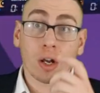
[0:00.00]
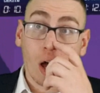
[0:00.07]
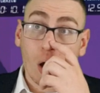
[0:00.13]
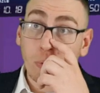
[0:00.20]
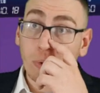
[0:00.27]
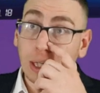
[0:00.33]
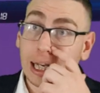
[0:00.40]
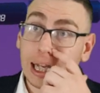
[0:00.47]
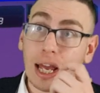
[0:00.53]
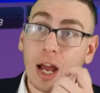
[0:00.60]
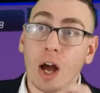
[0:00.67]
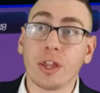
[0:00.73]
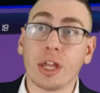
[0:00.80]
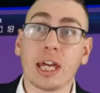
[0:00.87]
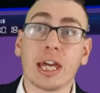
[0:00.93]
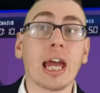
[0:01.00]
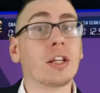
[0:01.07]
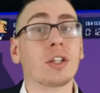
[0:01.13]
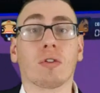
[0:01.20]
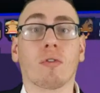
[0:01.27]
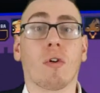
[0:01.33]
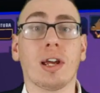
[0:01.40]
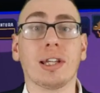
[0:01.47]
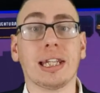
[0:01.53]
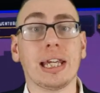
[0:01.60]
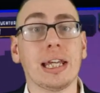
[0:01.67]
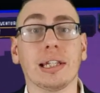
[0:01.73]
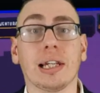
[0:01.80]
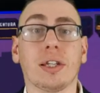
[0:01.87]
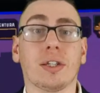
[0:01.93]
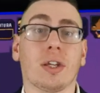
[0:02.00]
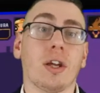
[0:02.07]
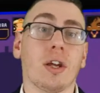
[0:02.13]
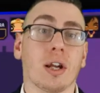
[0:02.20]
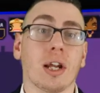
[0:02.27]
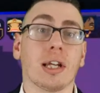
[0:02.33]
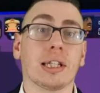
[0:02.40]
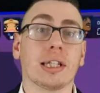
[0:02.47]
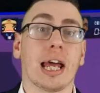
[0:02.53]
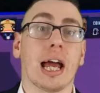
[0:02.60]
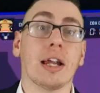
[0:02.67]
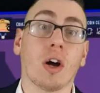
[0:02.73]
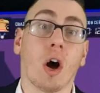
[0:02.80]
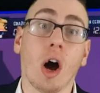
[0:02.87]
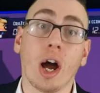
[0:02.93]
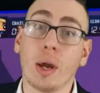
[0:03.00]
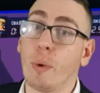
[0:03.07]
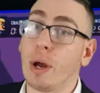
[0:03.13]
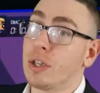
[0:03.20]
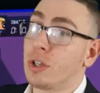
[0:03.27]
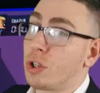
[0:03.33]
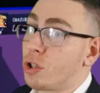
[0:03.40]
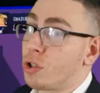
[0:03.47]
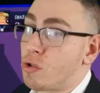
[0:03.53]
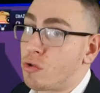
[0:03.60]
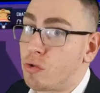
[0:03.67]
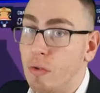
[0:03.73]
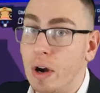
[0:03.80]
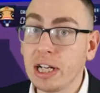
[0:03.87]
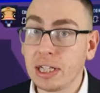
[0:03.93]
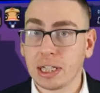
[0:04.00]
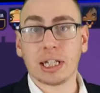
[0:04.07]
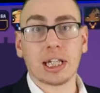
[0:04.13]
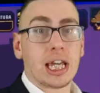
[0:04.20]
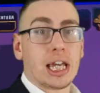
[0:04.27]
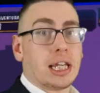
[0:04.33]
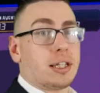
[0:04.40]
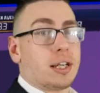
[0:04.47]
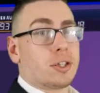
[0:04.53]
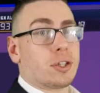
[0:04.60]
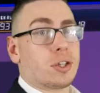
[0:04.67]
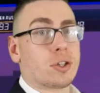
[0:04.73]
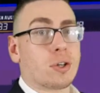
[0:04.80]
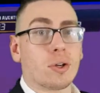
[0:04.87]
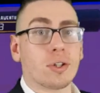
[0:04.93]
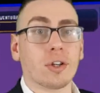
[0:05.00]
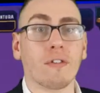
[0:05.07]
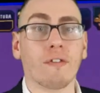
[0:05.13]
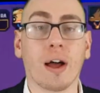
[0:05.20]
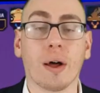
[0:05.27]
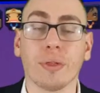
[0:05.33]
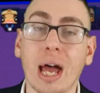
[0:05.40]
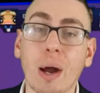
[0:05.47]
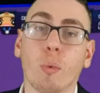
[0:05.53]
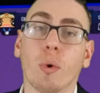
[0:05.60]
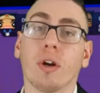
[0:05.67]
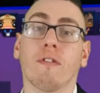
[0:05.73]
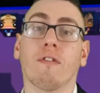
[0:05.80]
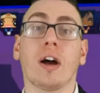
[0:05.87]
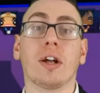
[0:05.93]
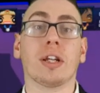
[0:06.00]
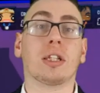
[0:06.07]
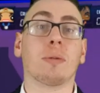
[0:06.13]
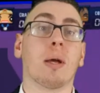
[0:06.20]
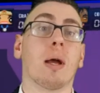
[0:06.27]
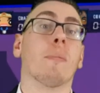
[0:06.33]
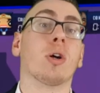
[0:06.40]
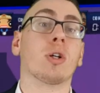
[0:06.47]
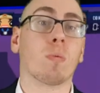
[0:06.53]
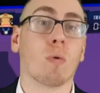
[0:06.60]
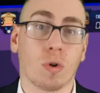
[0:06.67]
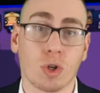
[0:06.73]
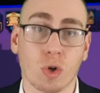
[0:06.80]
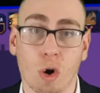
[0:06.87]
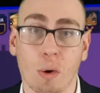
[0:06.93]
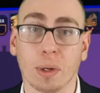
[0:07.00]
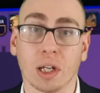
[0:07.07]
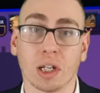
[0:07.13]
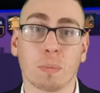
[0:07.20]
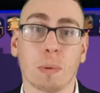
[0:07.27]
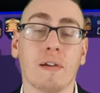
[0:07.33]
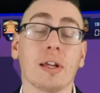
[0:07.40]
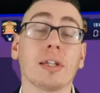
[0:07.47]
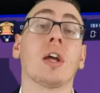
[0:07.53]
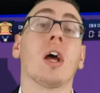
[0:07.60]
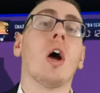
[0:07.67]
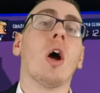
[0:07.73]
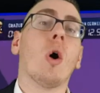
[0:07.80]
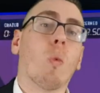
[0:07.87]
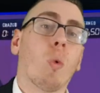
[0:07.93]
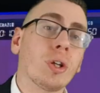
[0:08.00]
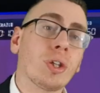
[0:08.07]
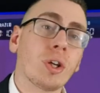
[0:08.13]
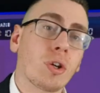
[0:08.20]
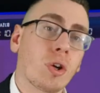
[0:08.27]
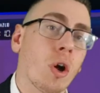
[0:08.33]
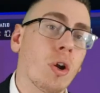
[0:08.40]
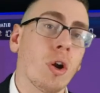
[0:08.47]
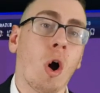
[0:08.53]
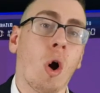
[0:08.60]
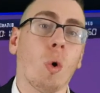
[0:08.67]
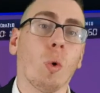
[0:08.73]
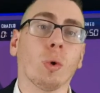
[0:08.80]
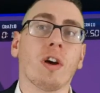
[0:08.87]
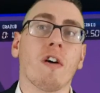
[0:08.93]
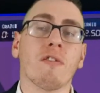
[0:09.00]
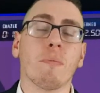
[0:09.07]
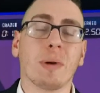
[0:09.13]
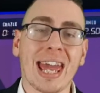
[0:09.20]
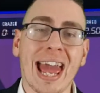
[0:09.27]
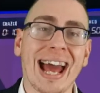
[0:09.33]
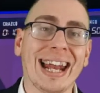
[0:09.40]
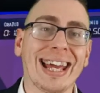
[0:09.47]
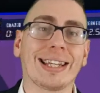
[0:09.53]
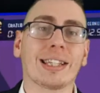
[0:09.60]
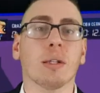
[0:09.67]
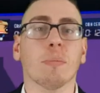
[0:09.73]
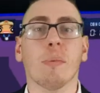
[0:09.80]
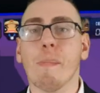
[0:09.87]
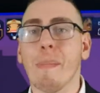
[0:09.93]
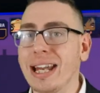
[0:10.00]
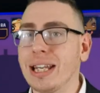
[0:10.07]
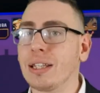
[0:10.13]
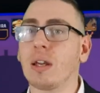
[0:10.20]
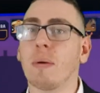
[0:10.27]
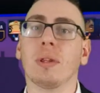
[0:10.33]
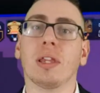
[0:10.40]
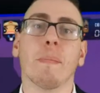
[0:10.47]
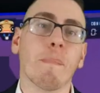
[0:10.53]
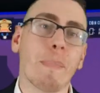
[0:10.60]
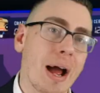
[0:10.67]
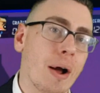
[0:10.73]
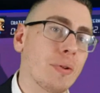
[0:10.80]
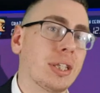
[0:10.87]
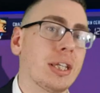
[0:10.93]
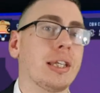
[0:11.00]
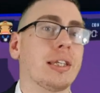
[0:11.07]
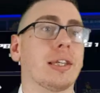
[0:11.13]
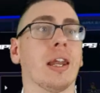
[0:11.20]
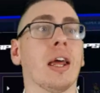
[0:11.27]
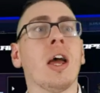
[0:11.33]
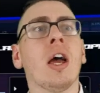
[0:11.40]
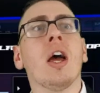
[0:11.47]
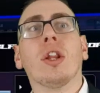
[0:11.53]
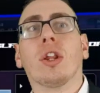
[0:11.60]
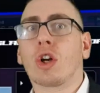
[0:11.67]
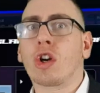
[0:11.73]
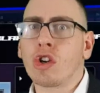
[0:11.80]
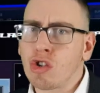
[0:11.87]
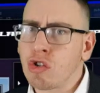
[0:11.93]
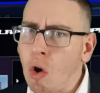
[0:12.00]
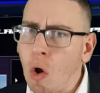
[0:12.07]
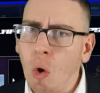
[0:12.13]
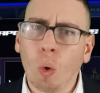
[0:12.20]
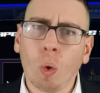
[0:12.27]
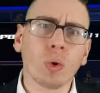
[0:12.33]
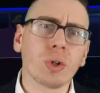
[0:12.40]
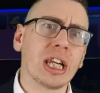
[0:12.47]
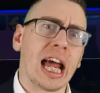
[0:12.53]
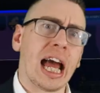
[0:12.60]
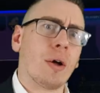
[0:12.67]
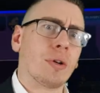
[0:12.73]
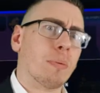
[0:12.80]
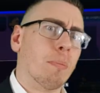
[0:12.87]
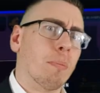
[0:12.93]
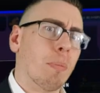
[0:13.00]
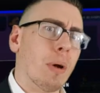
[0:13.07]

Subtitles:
not only are they categorized easily so you can understand, I went straight to the easiest as soon as I found that one and found it to be a much more enjoyable experience once I'd gotten a hold of the mechanics and the momentum and the bounces and the controls and how to